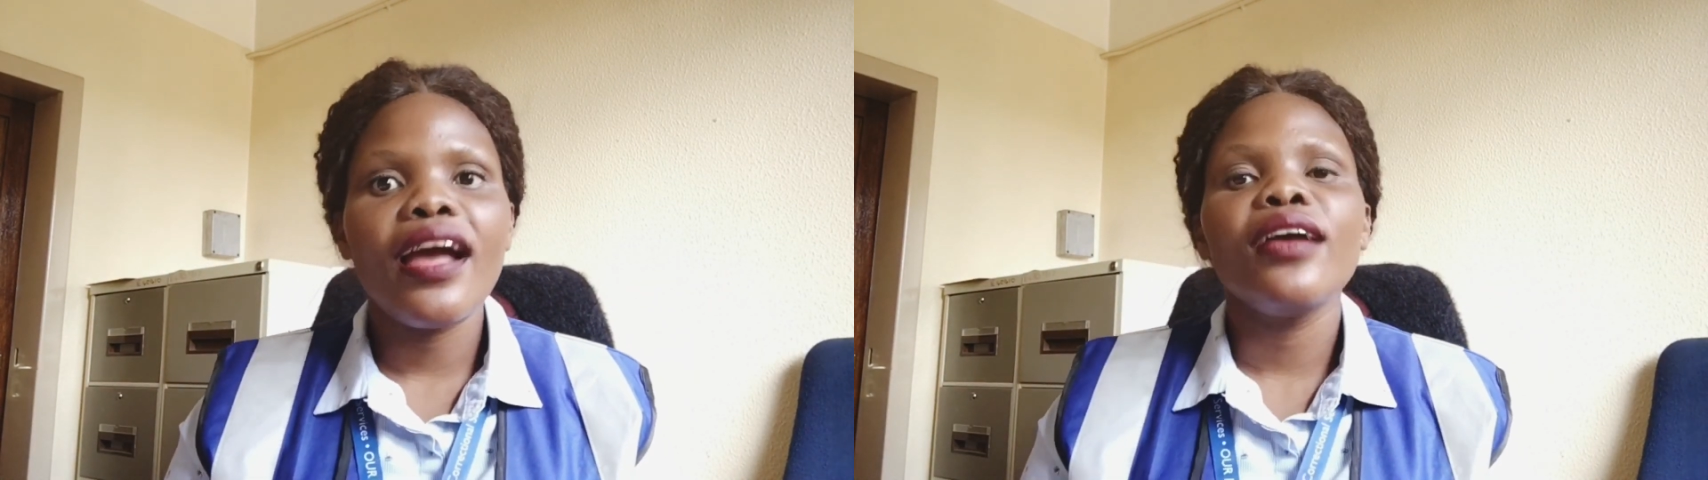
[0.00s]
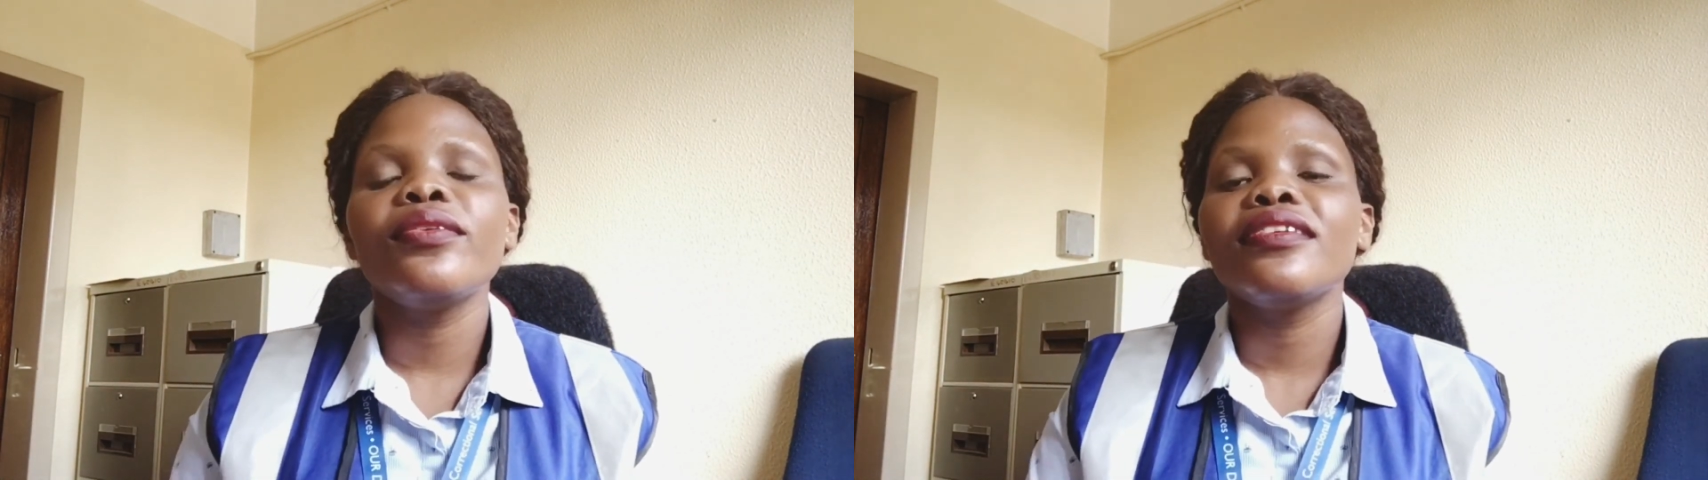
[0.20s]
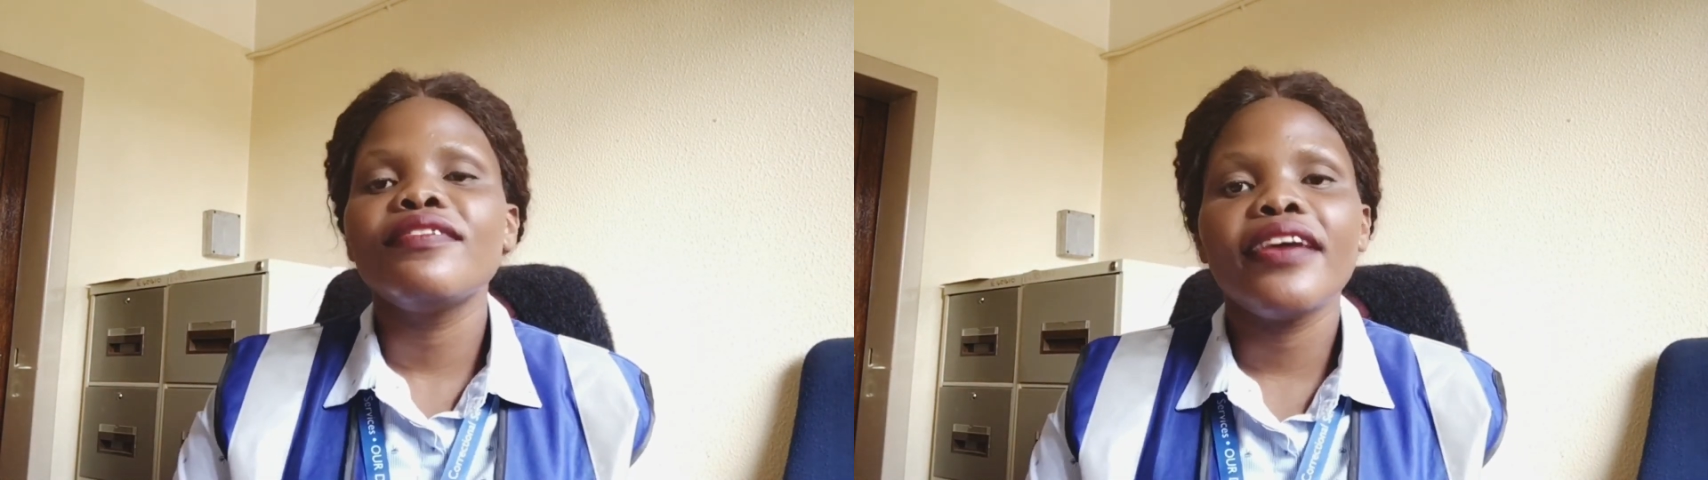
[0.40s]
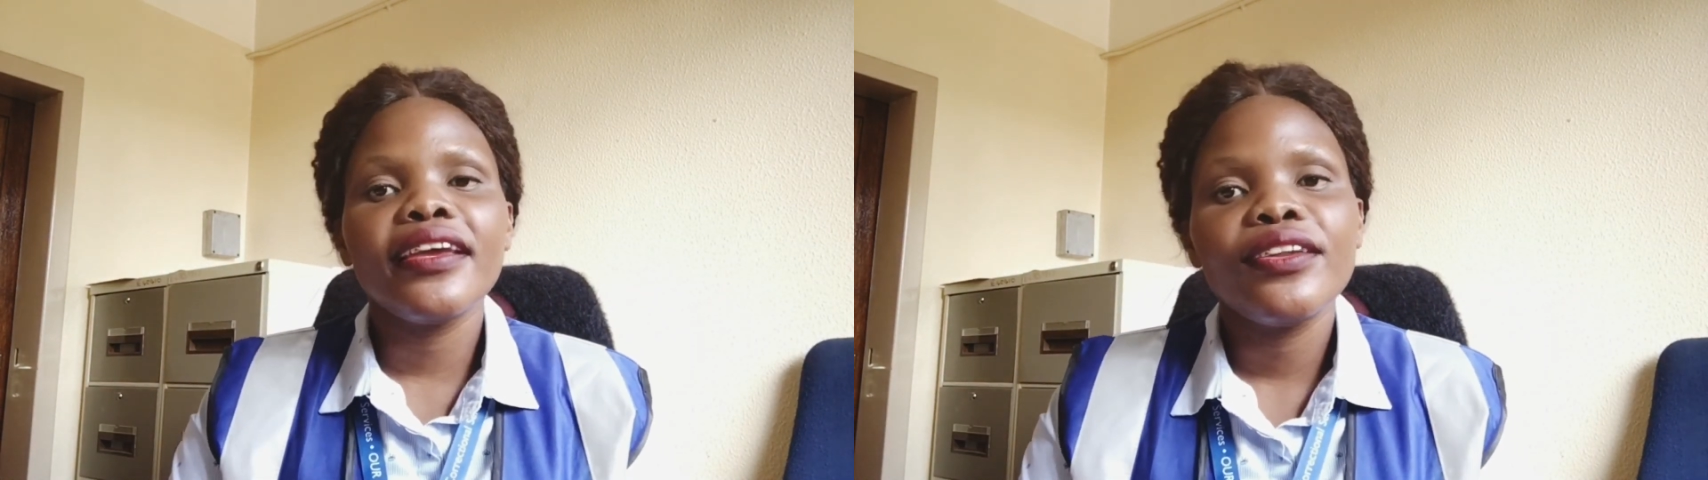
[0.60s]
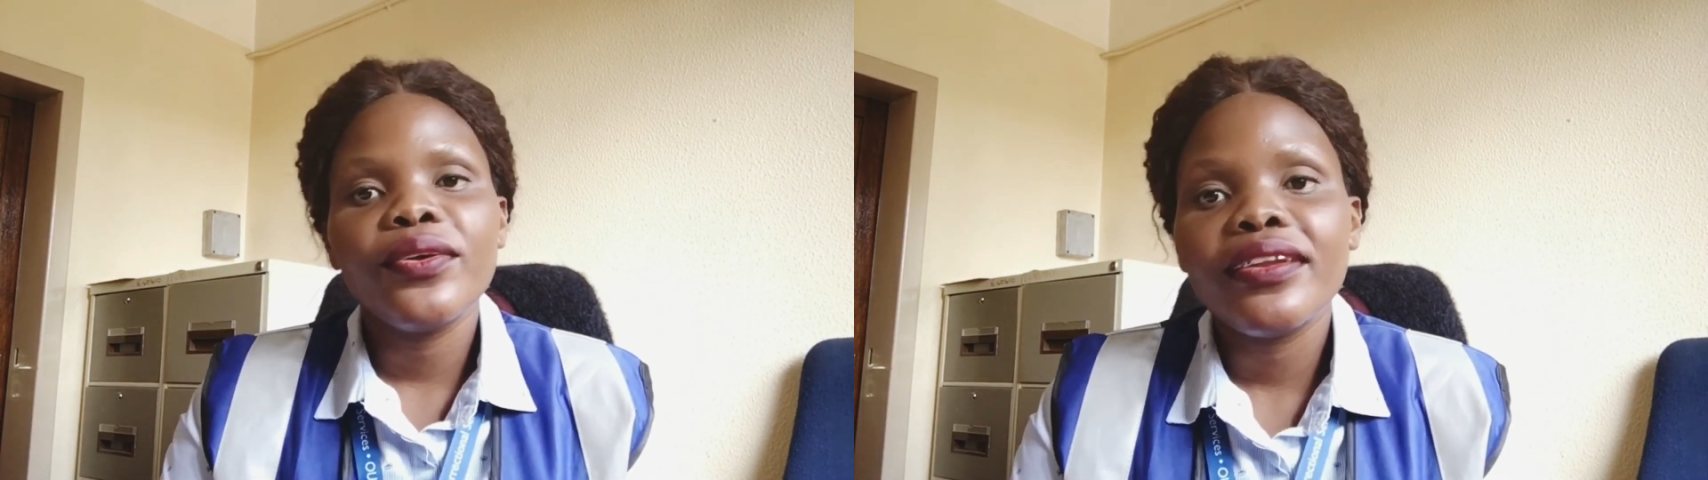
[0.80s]
I couldn't
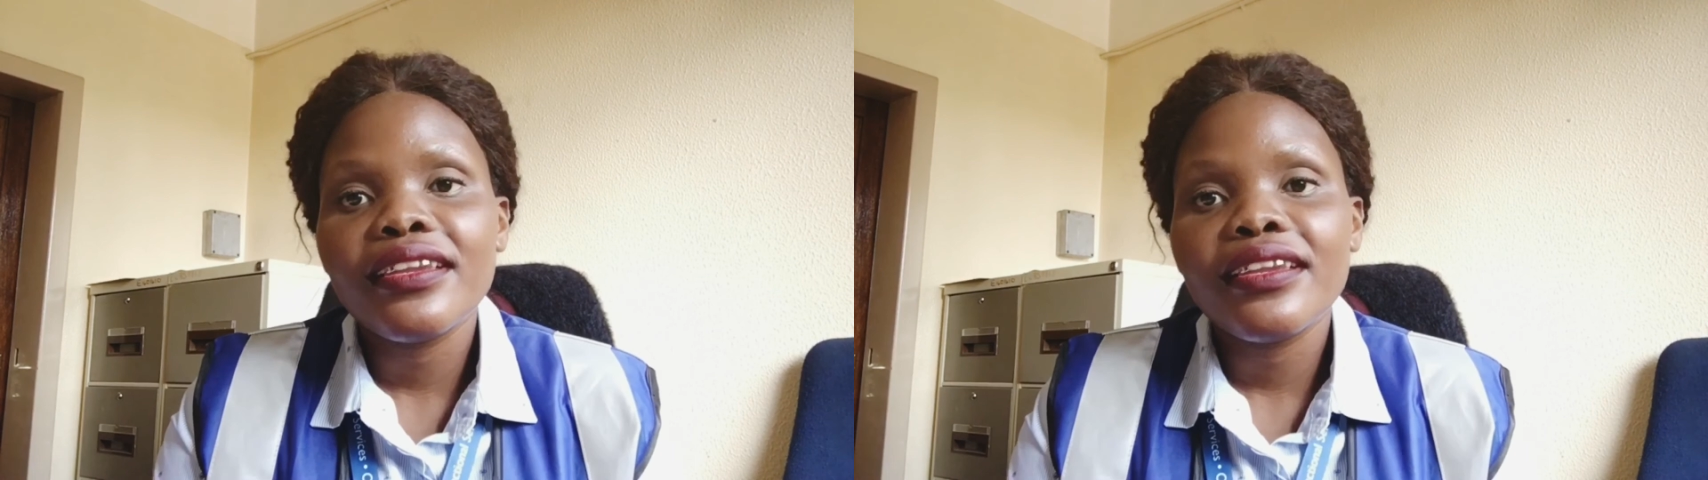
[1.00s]
find not